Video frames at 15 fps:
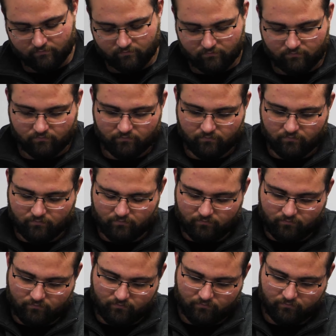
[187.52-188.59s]

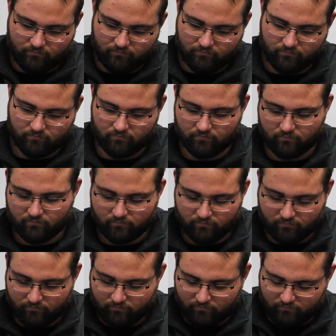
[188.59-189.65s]
(not speaking)